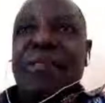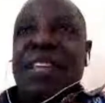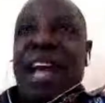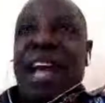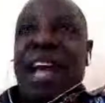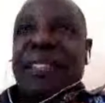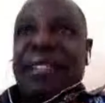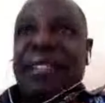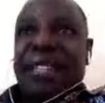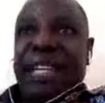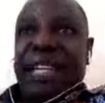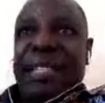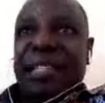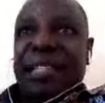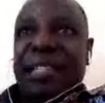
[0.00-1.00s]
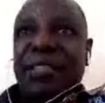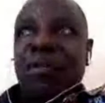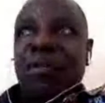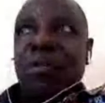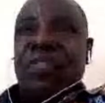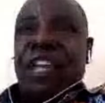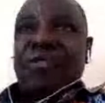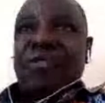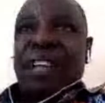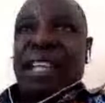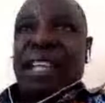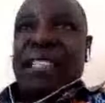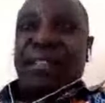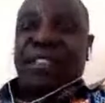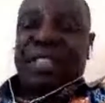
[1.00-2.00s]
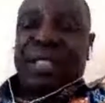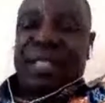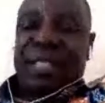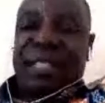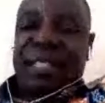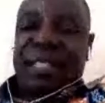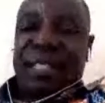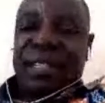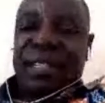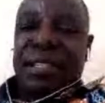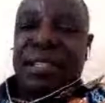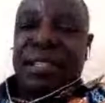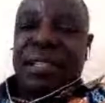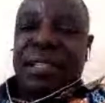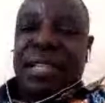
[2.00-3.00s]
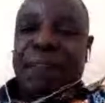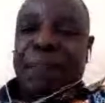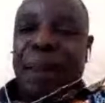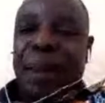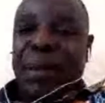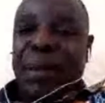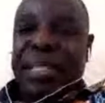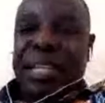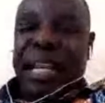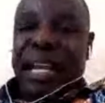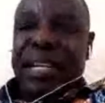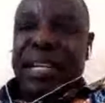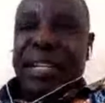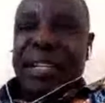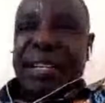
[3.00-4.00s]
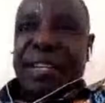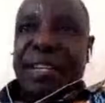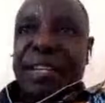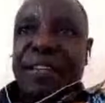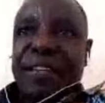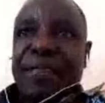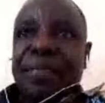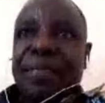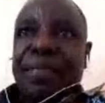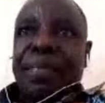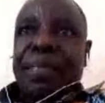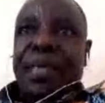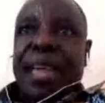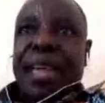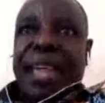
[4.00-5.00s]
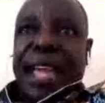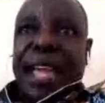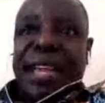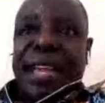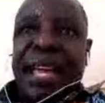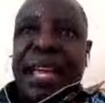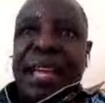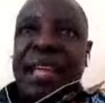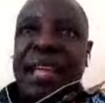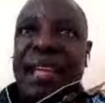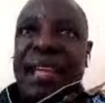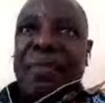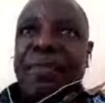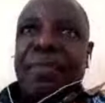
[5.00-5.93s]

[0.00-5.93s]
they are assisted with the tractor services, the power tiller, and then